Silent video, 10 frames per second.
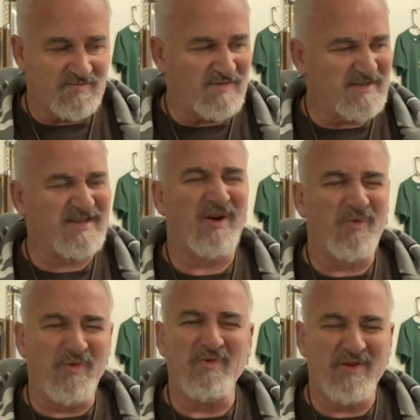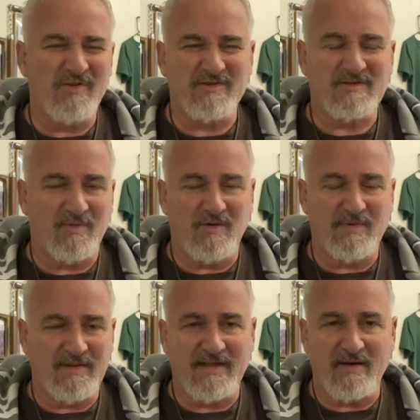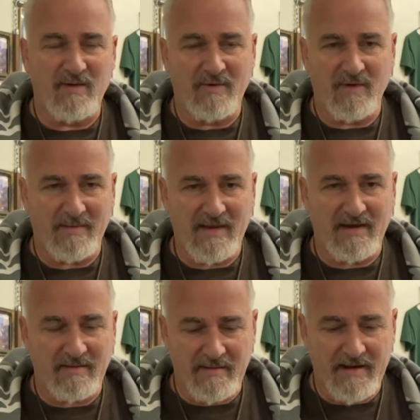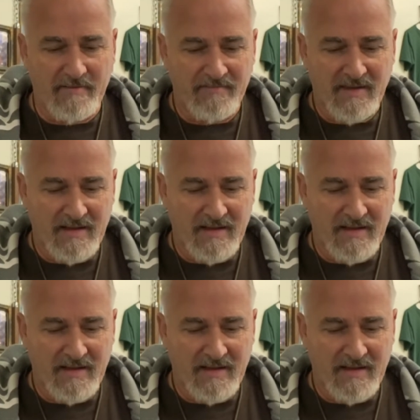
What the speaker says: It's not real noticeable, put it that way, when I'm out and about.